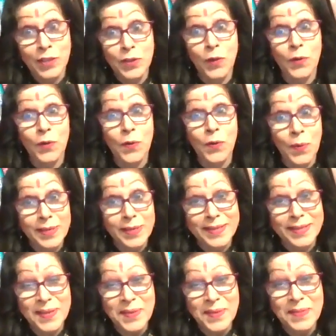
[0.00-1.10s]
your own
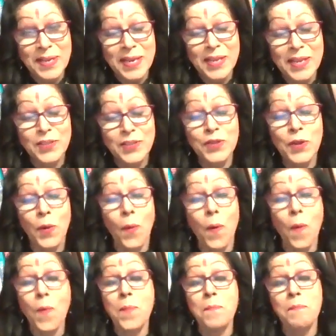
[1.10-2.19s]
determination, your
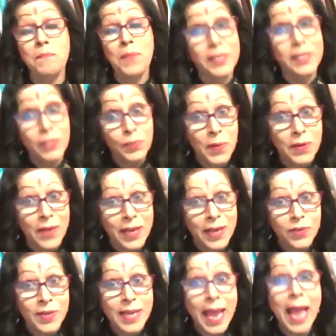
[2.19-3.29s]
own
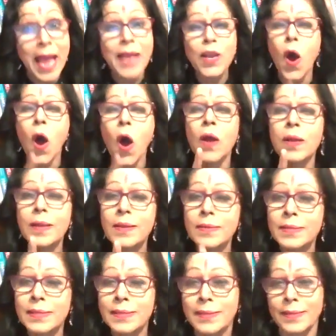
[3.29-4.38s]
perspiration and
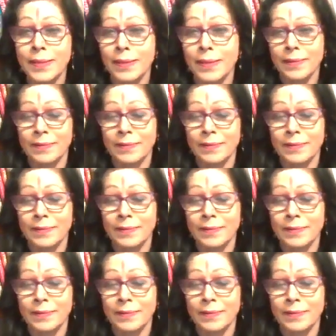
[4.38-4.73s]
honesty